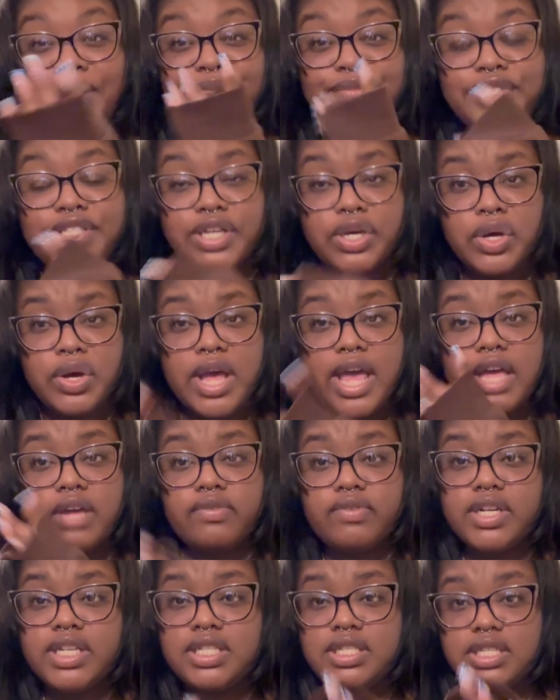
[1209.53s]
So
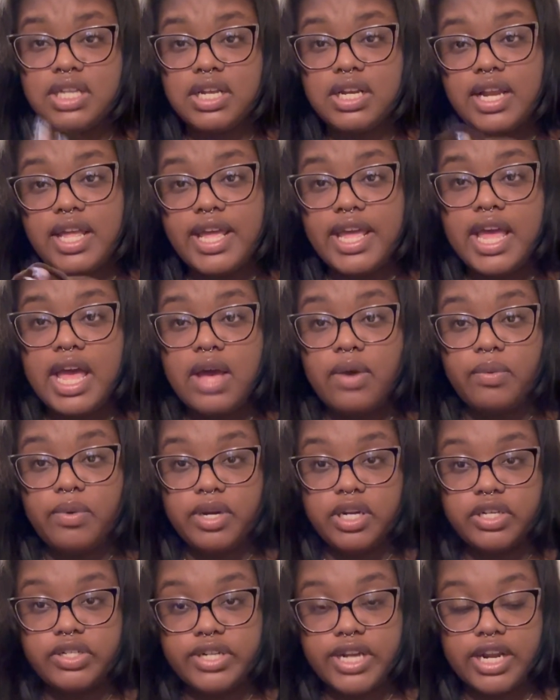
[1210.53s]
every Sunday, I
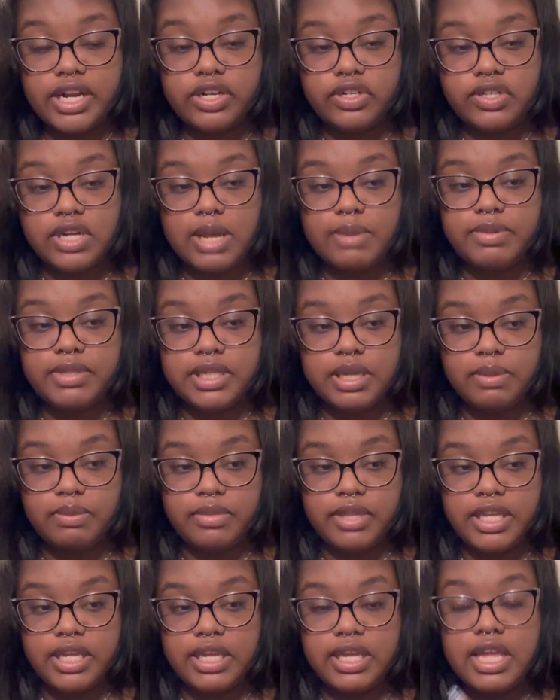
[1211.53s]
want to try to drop
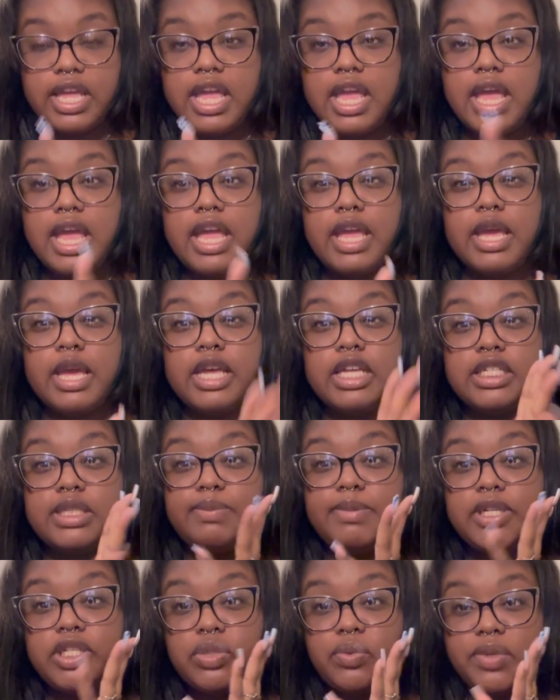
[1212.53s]
something. It's
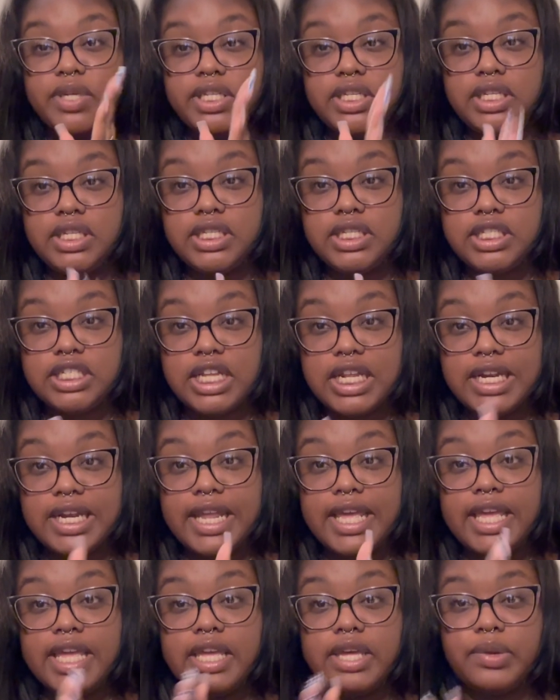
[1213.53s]
between
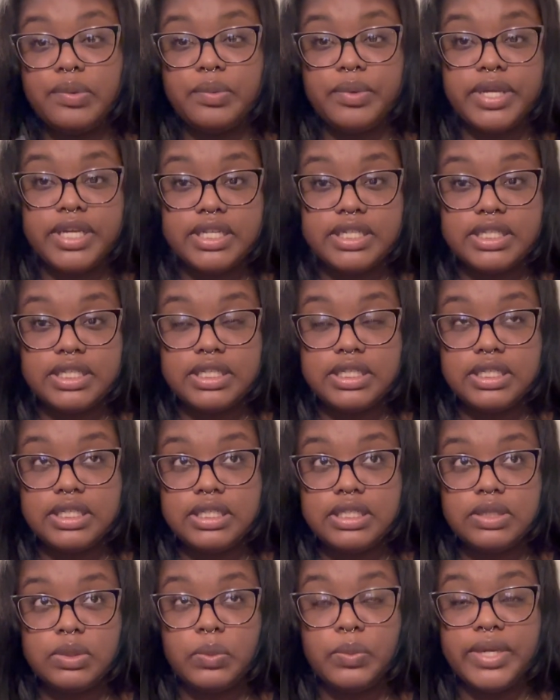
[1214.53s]
Sunday and
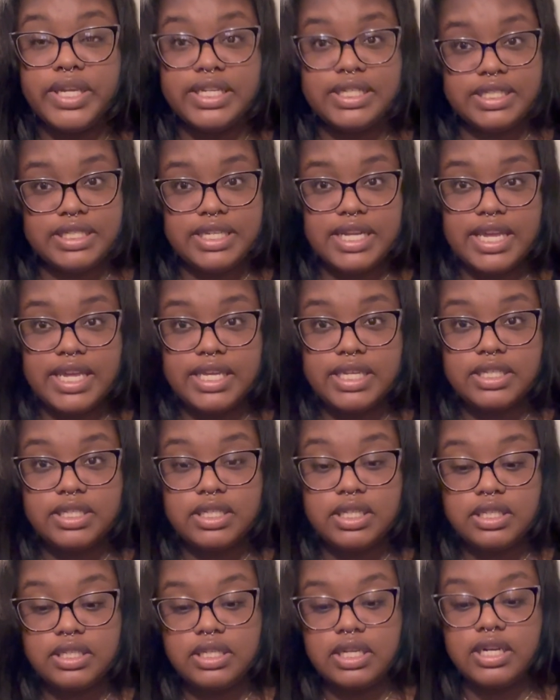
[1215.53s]
Wednesdays.
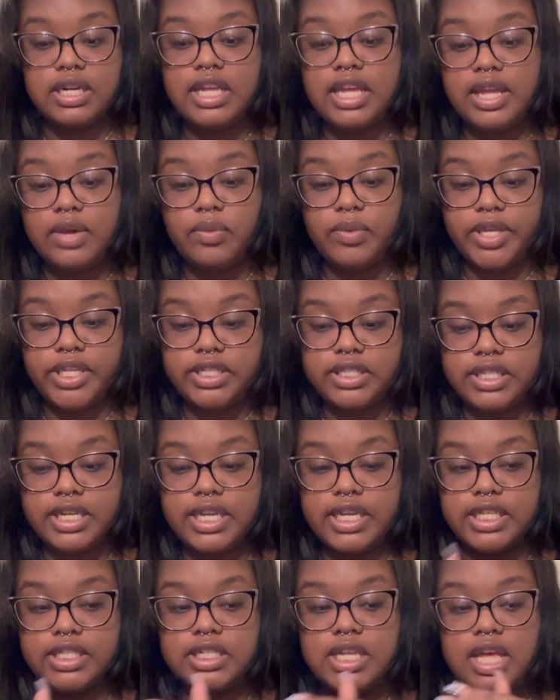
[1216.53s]
Sunday and
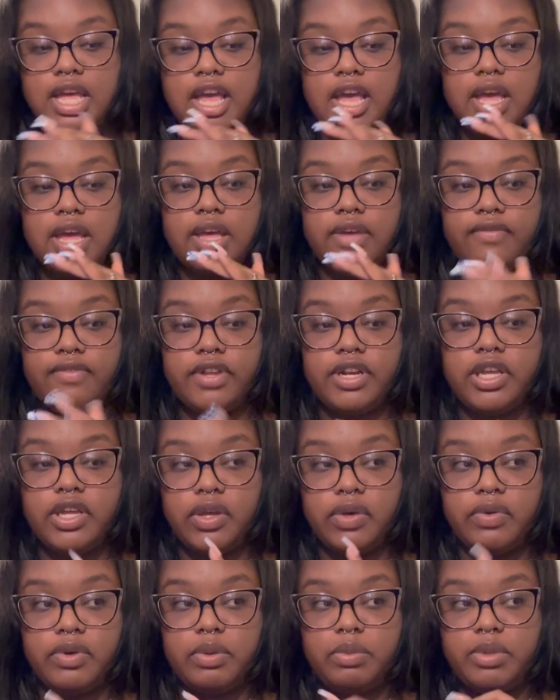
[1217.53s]
Wednesdays, a video
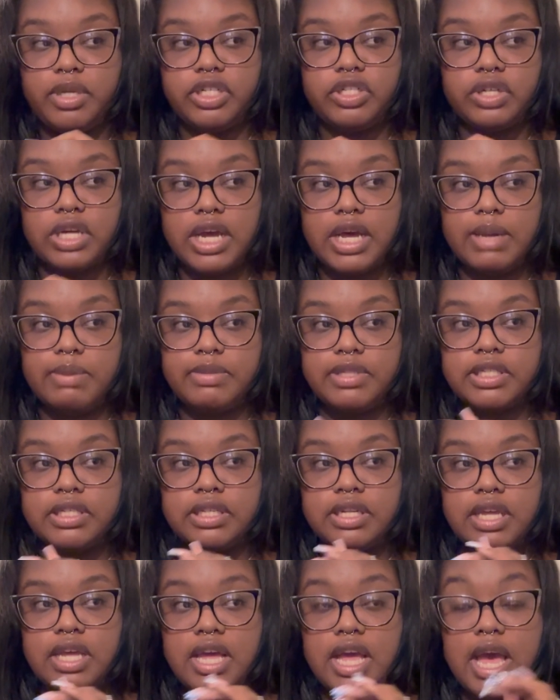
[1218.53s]
will be dropped.
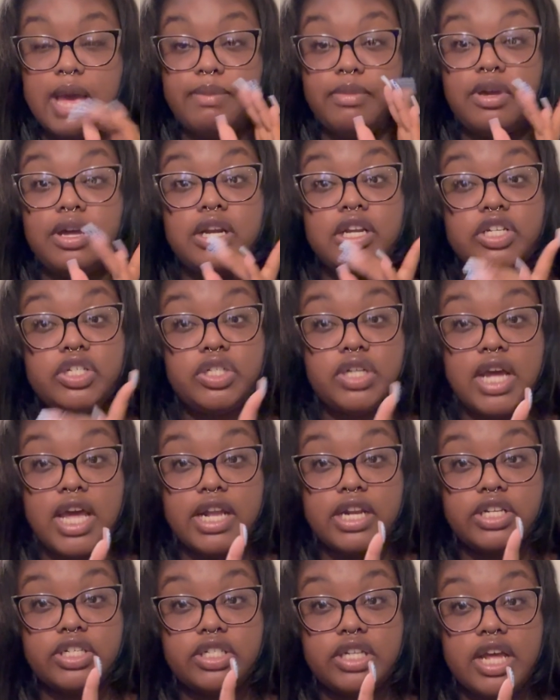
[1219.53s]
I'm going to try
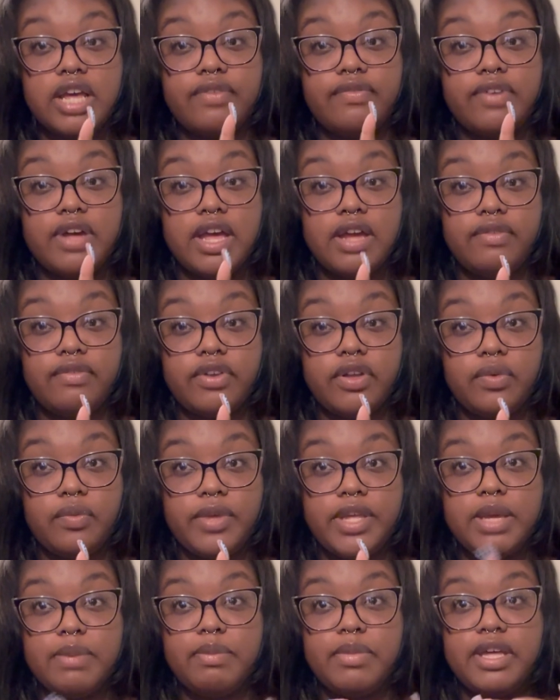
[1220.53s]
to strive for every
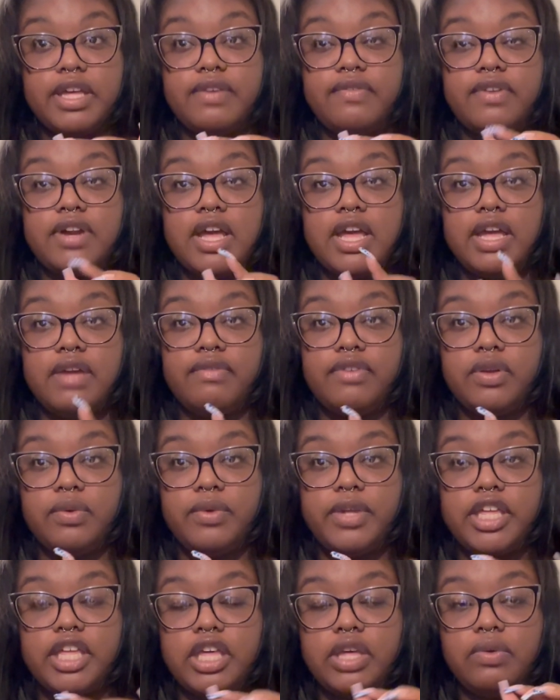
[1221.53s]
week, but if not every
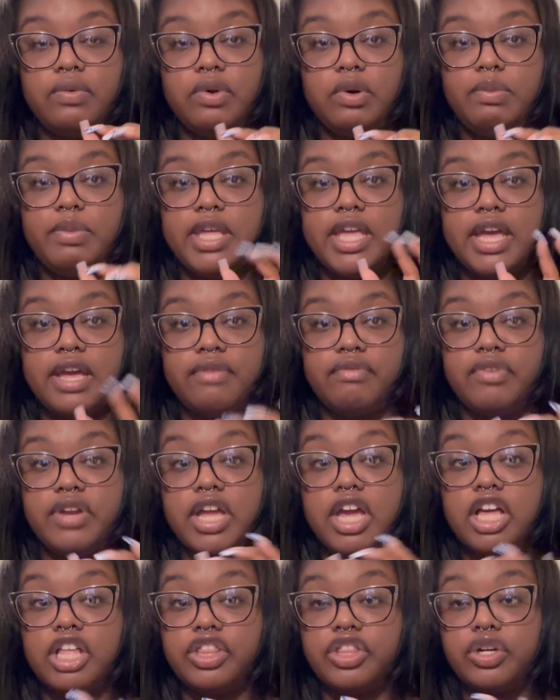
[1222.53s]
week, it will be every
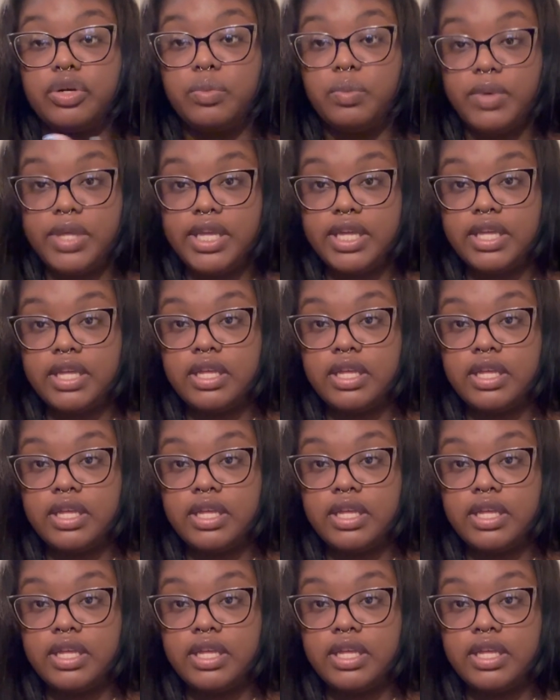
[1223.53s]
other week.